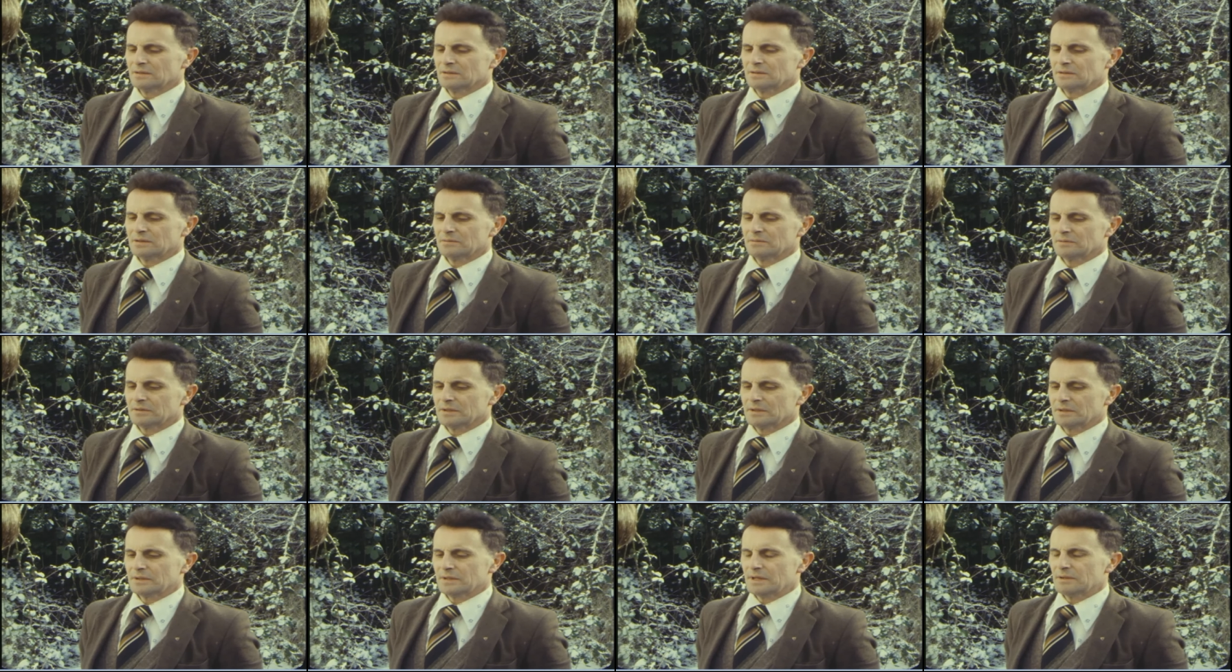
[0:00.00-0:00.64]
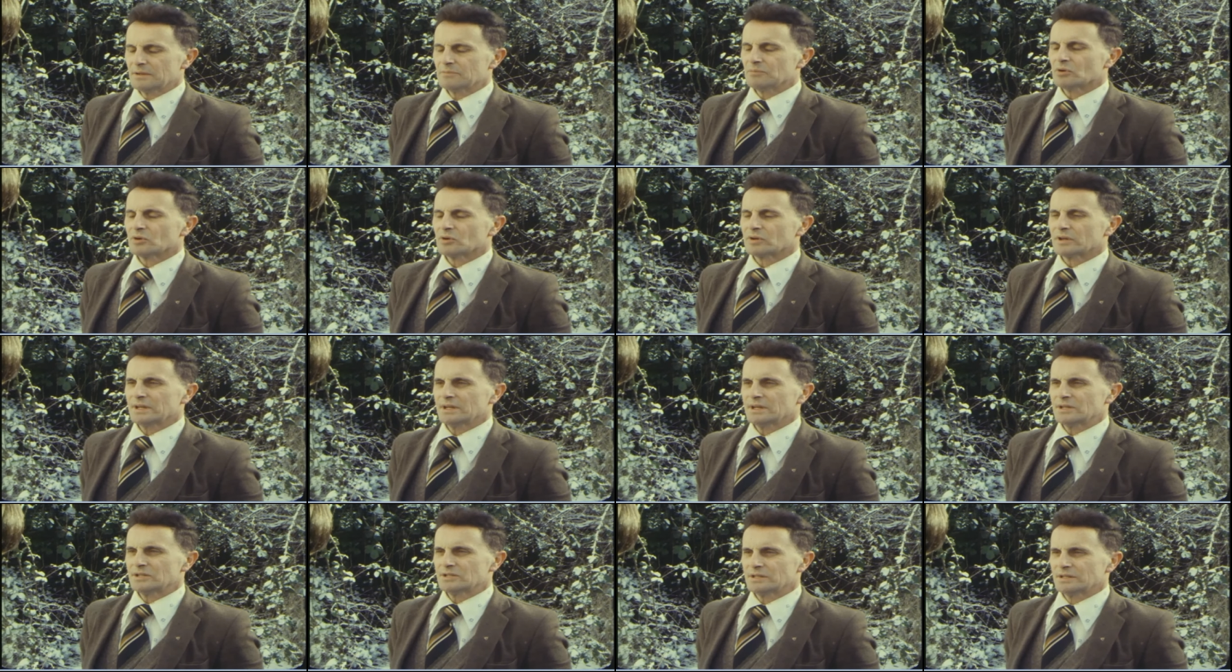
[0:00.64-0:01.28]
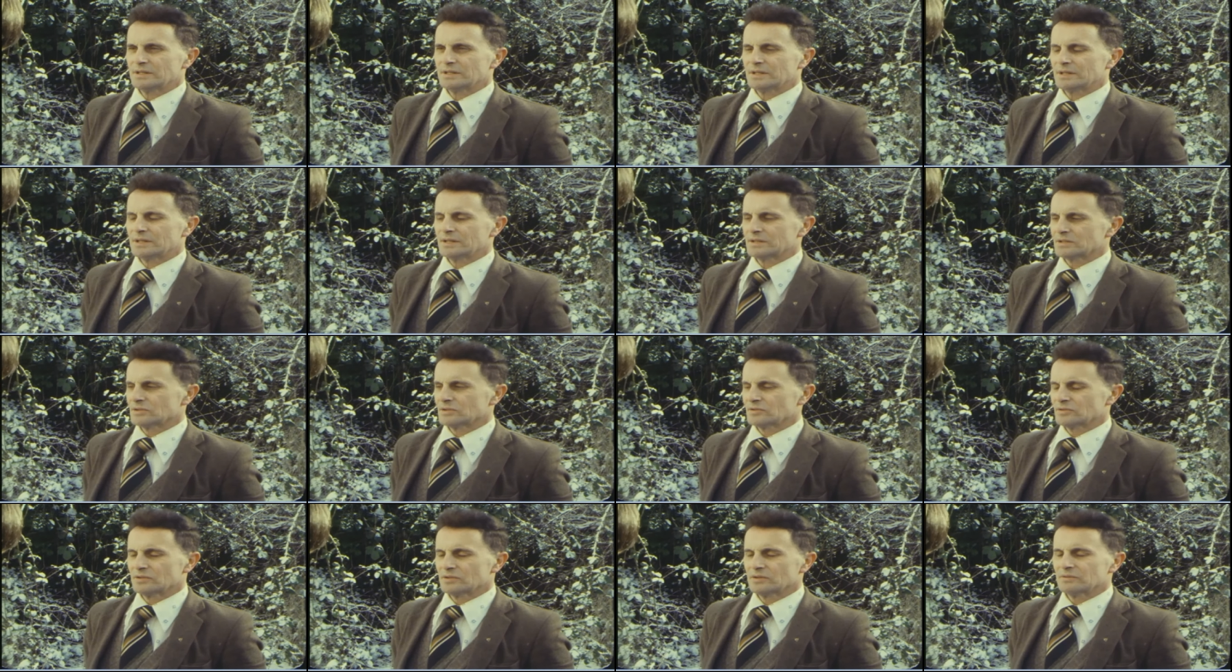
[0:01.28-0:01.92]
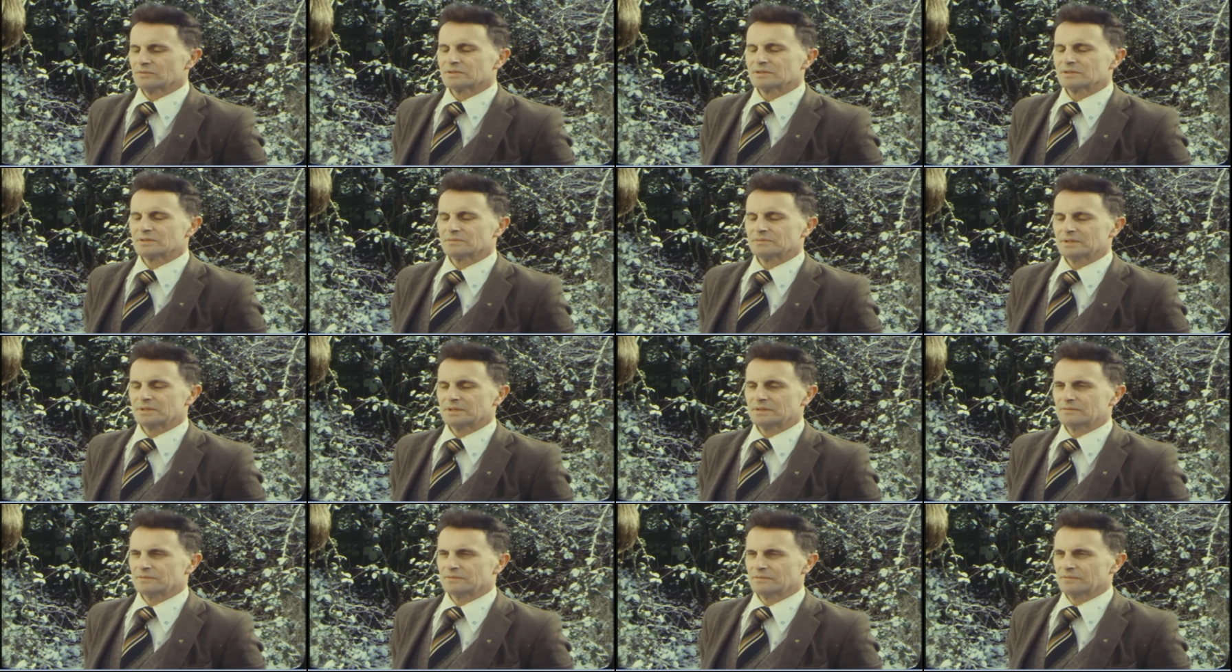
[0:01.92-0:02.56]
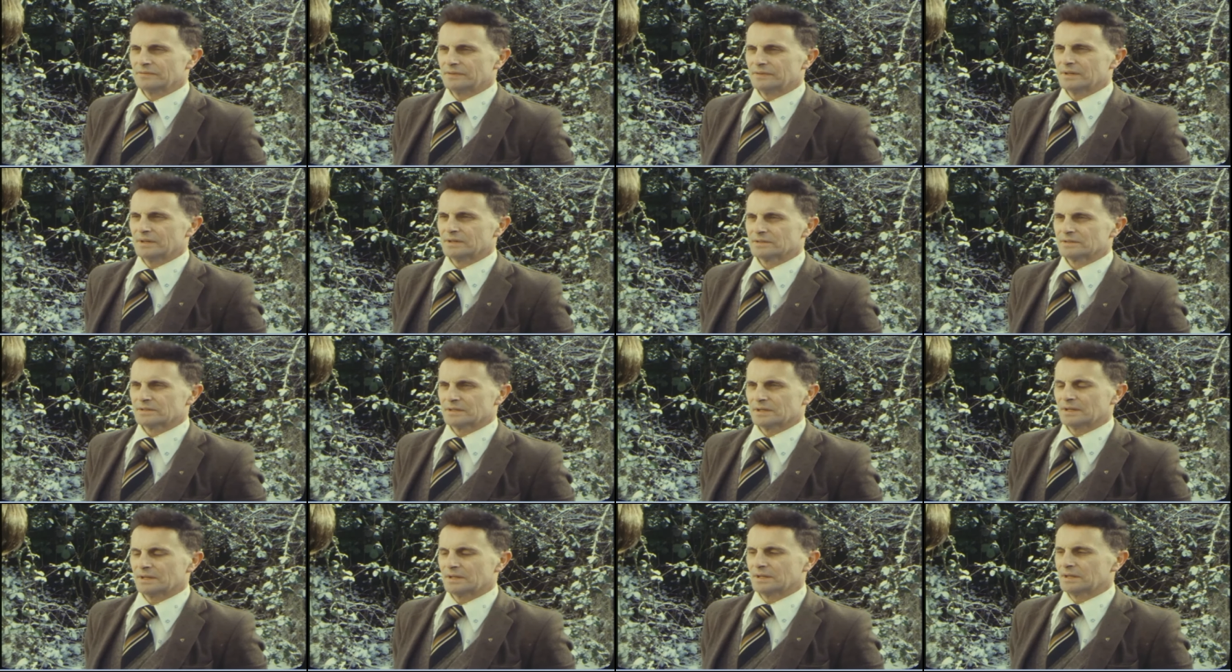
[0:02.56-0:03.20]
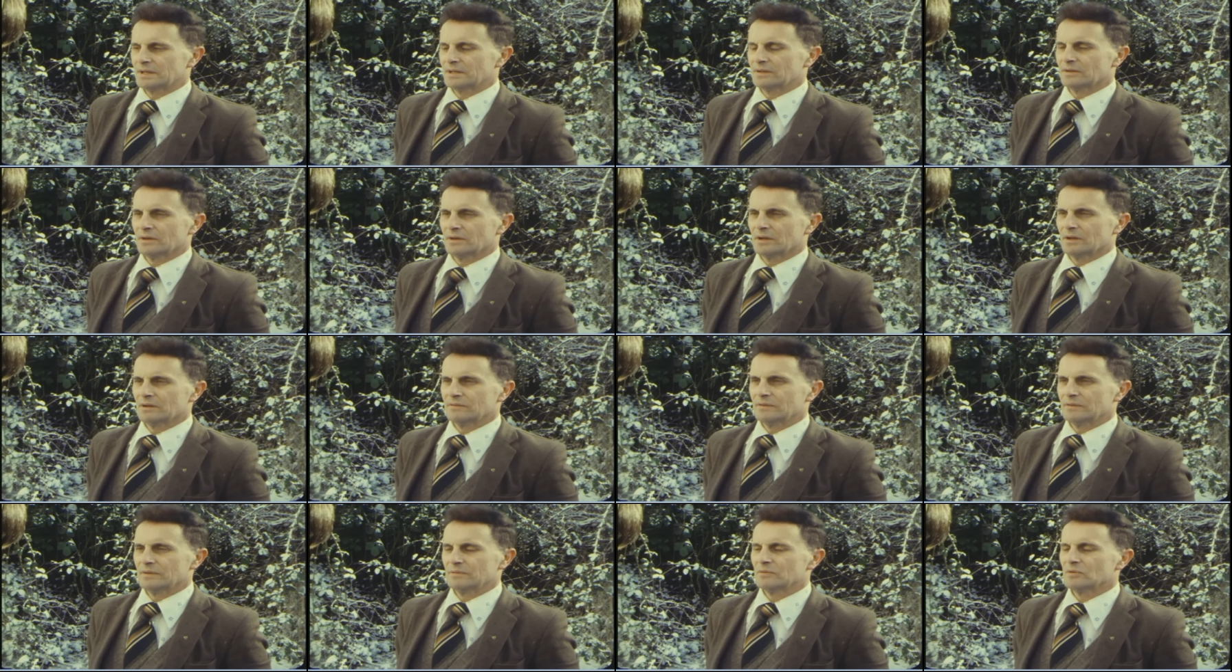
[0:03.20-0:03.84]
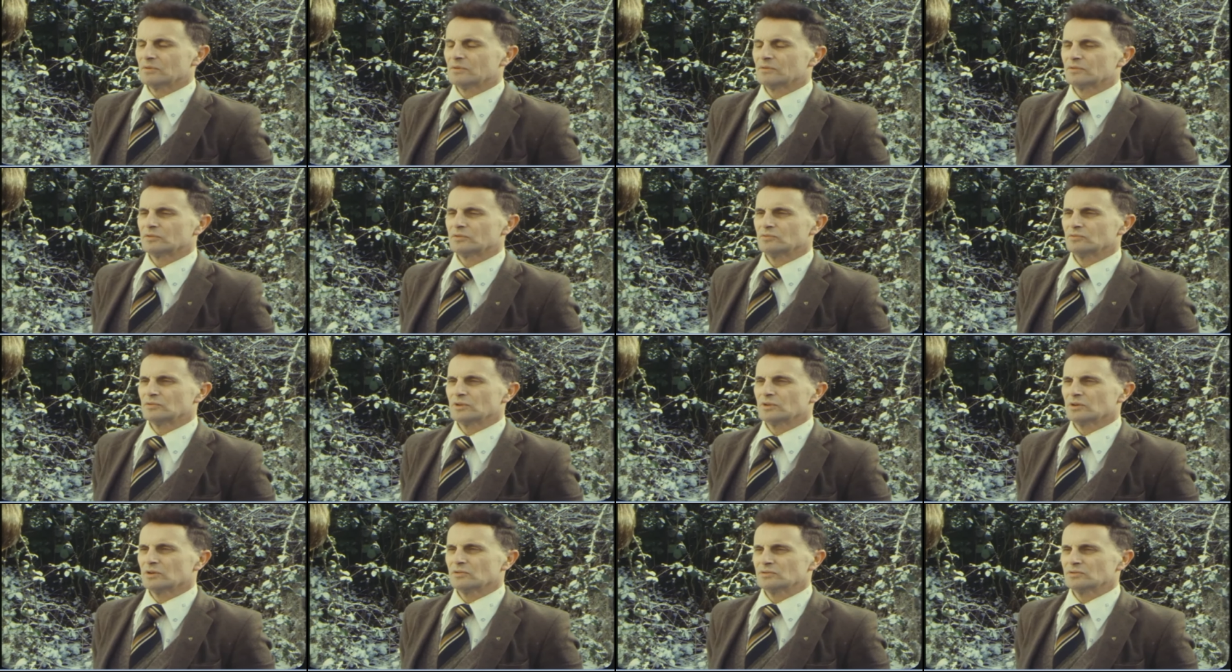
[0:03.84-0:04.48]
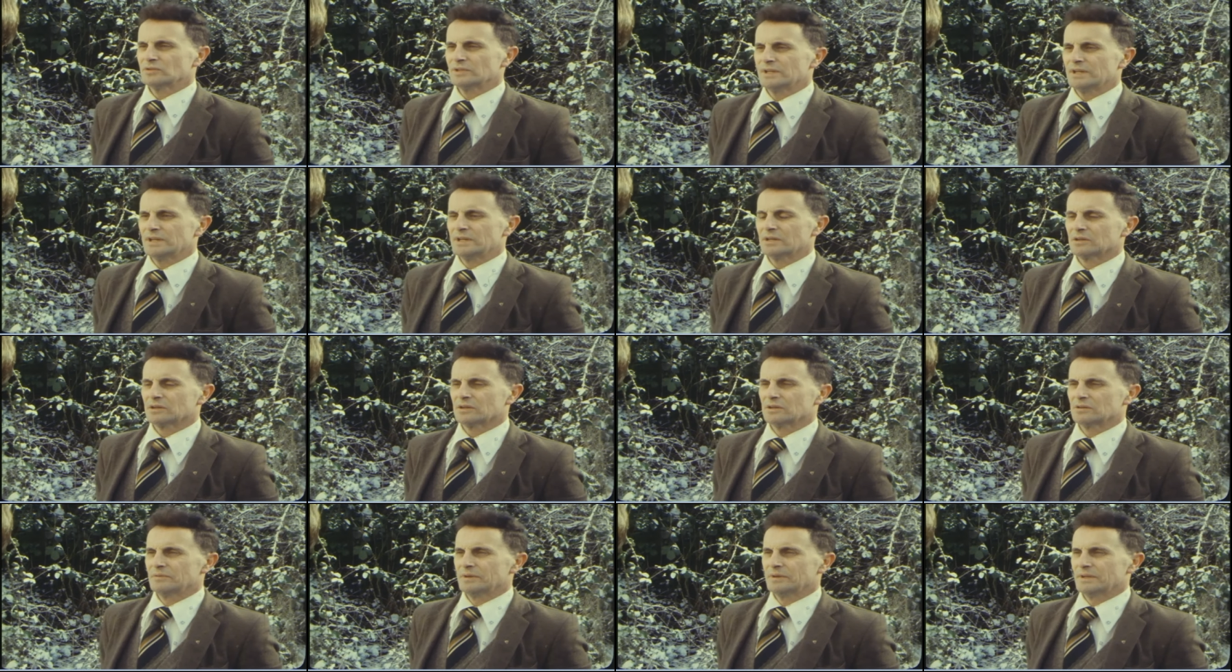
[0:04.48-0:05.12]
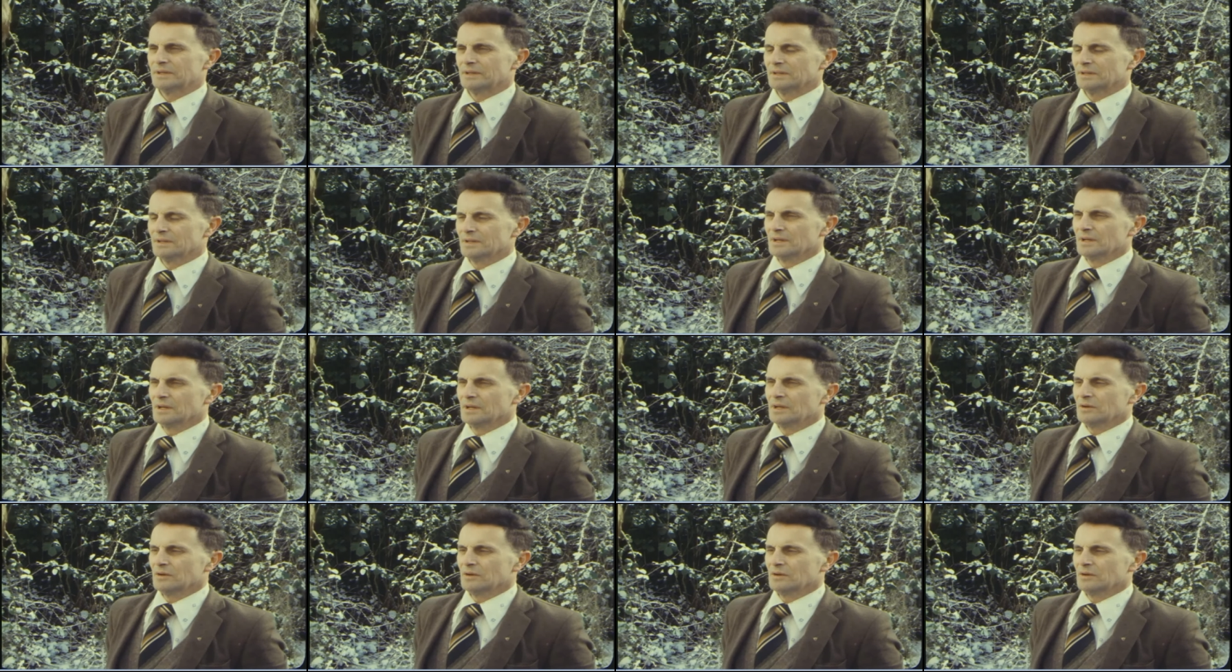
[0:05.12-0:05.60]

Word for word: uh, the, uh, the, importation into this country was something fierce altogether of them over 2,000 a year come in